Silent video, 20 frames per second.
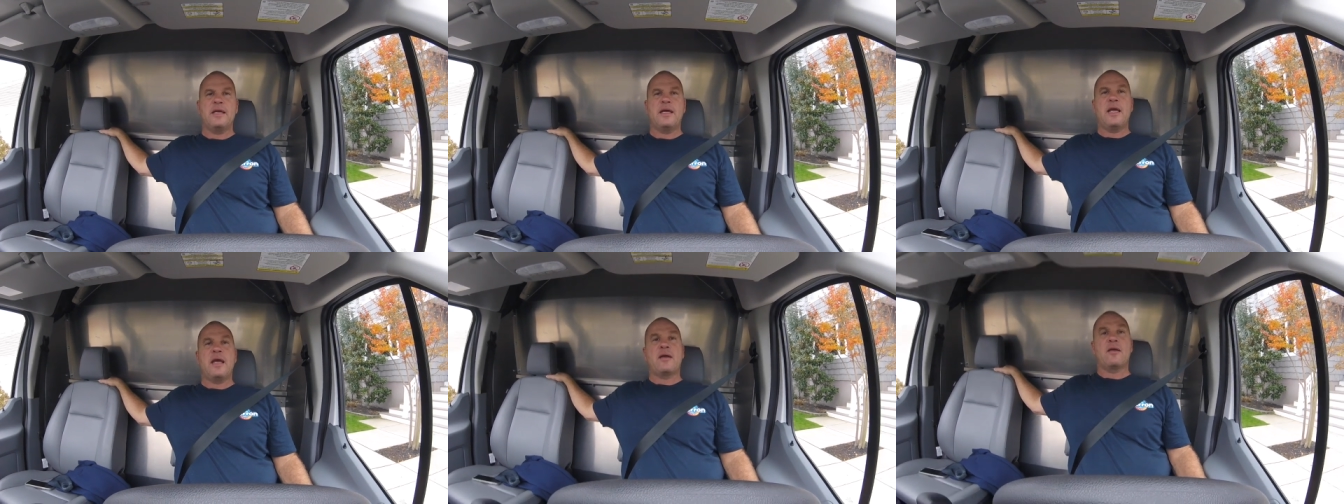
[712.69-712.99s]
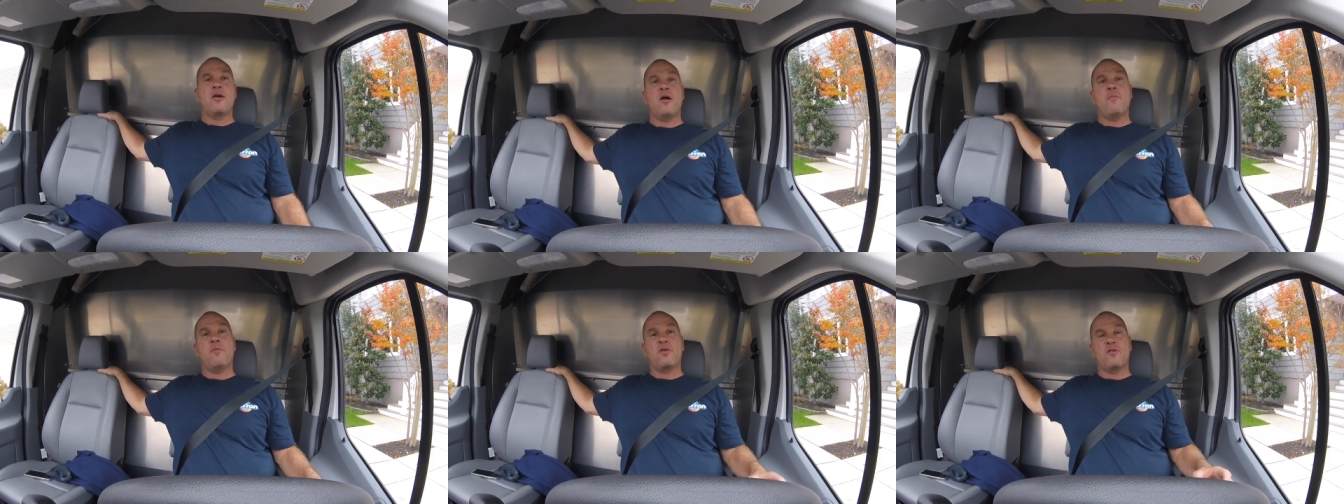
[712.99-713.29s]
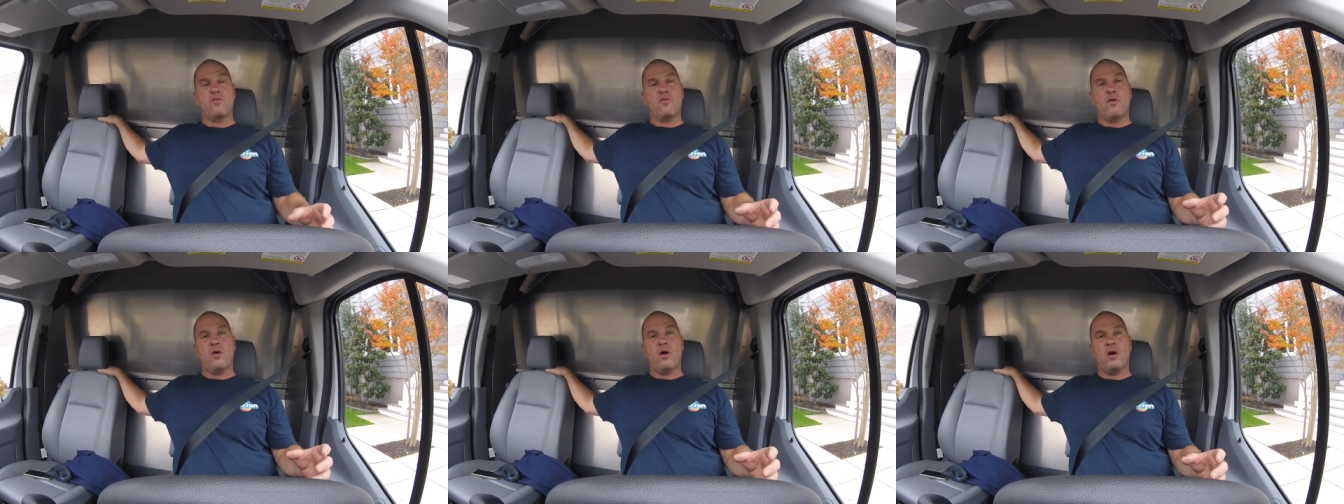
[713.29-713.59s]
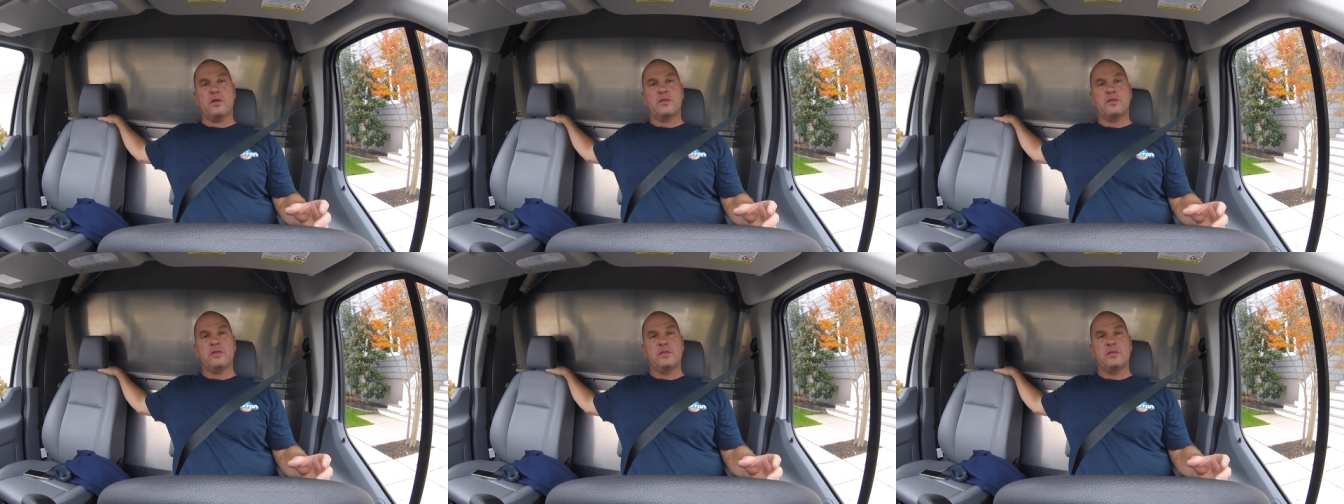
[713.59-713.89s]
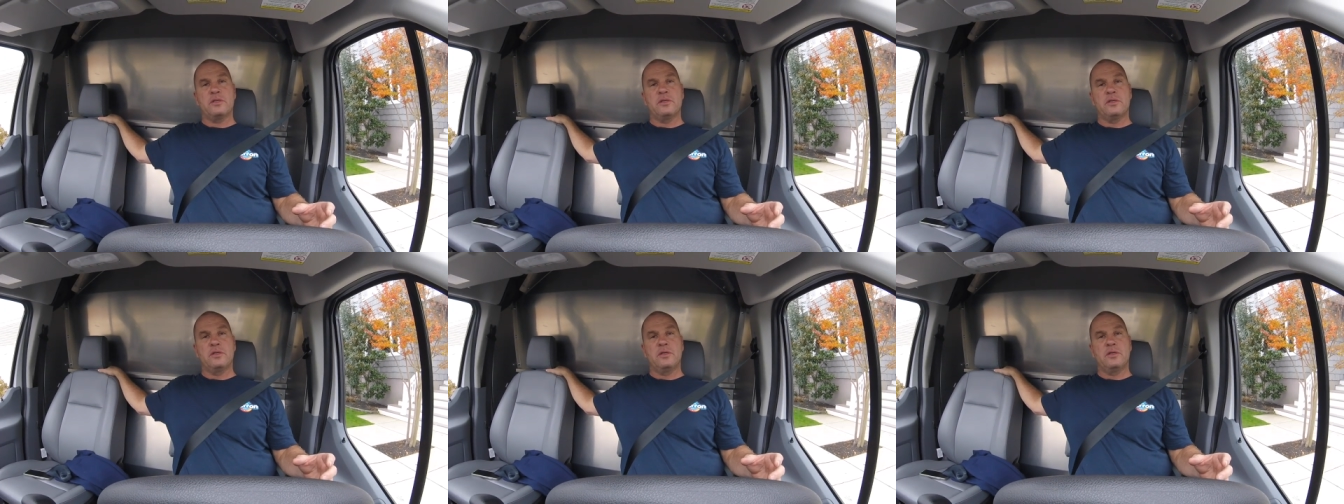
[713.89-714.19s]
and come across
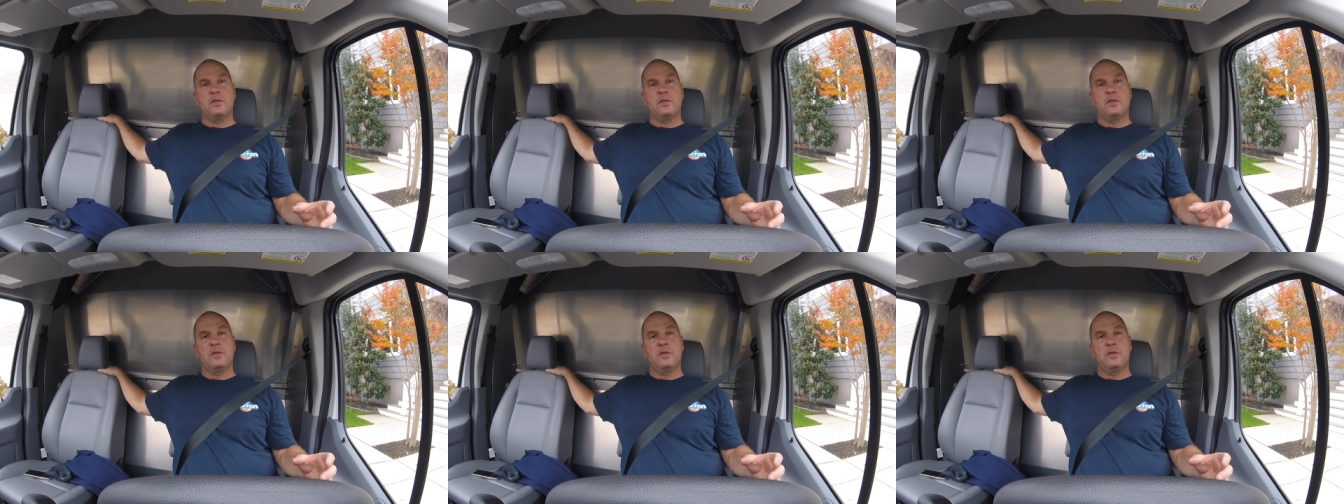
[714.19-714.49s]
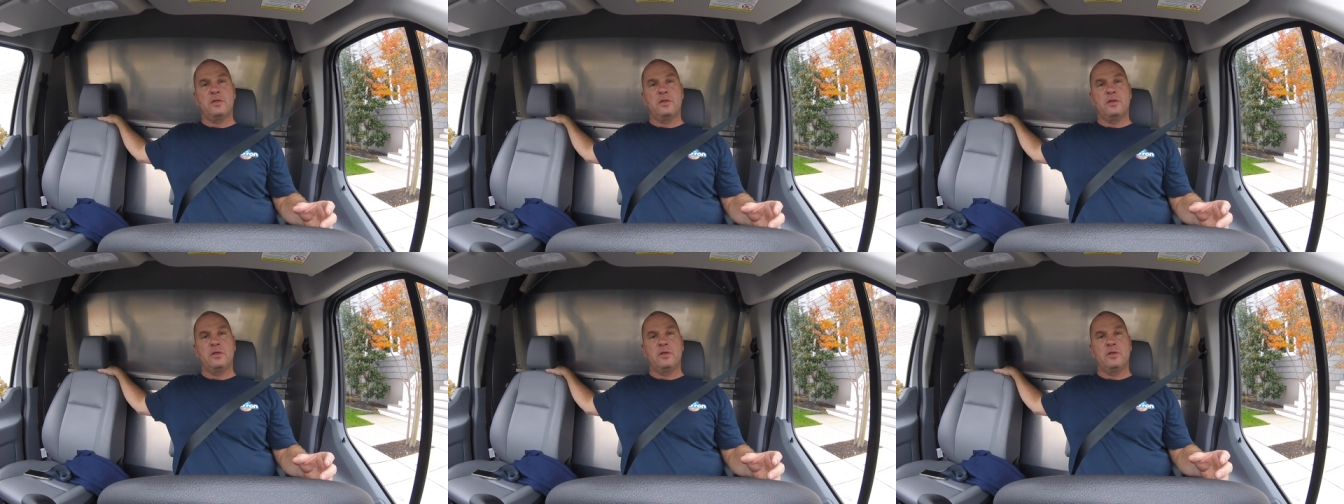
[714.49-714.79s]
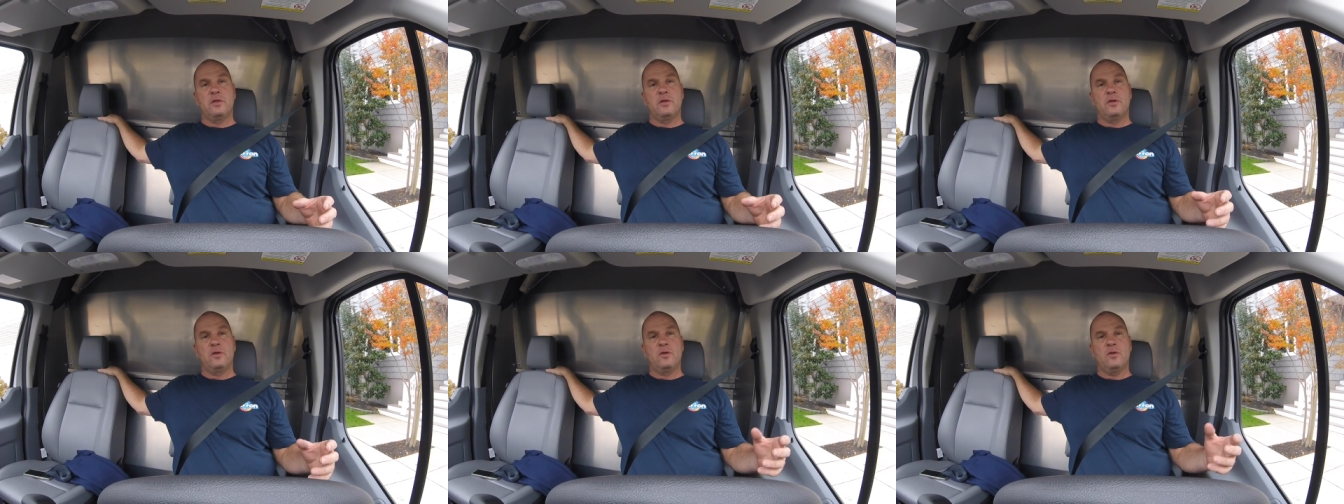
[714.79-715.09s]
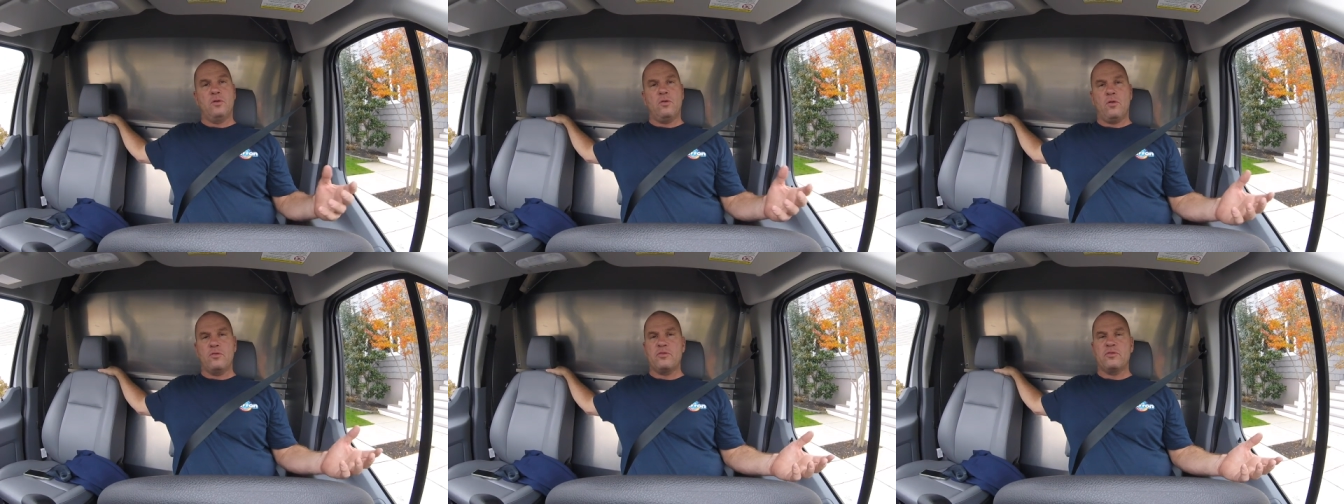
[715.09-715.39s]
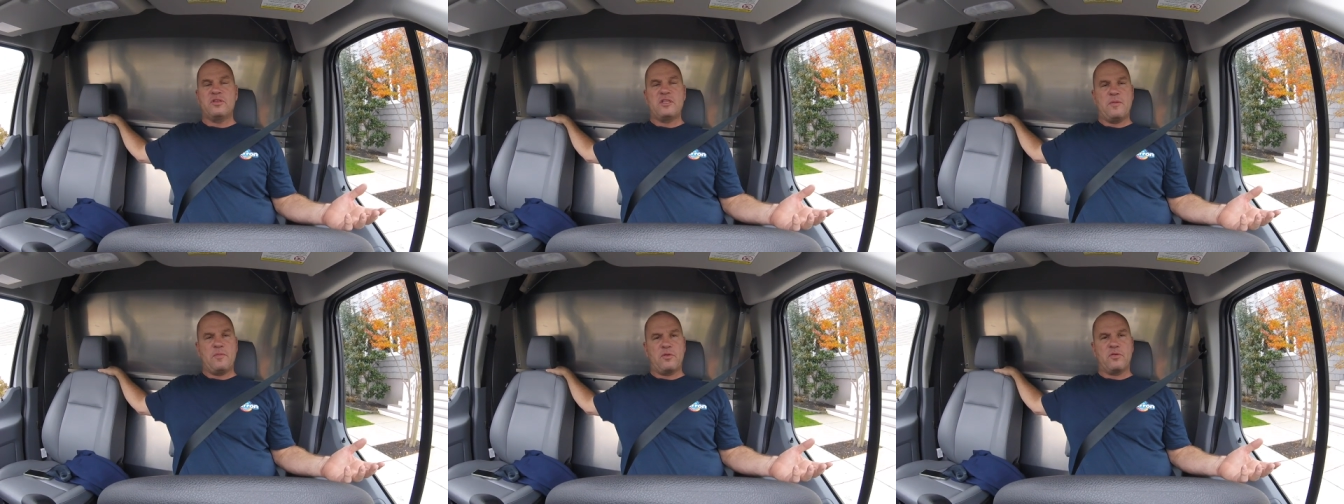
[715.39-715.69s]
on
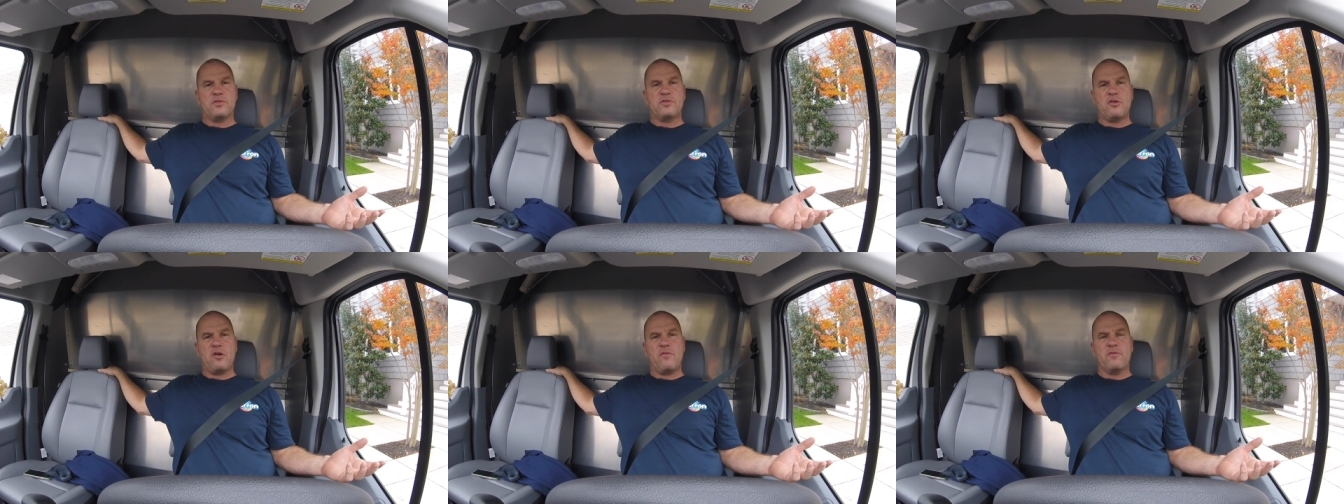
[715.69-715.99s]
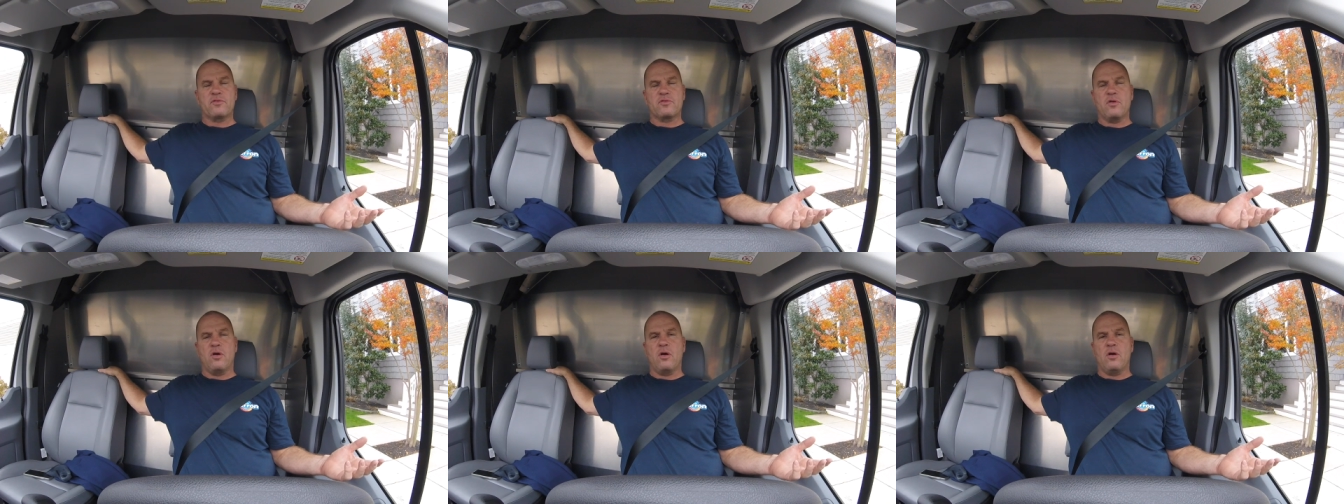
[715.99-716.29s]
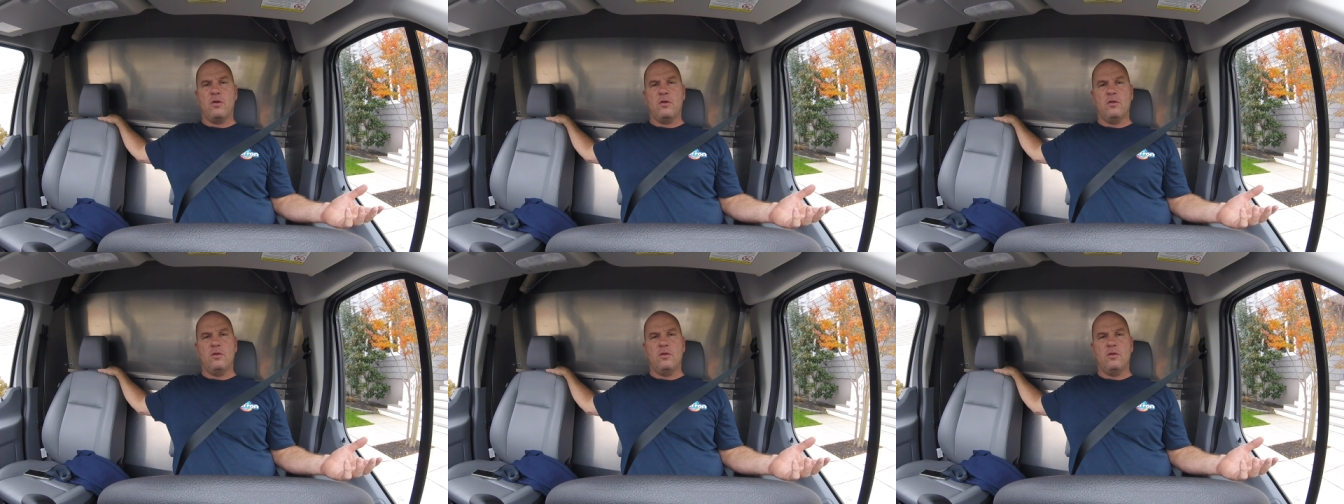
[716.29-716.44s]
your typical service call.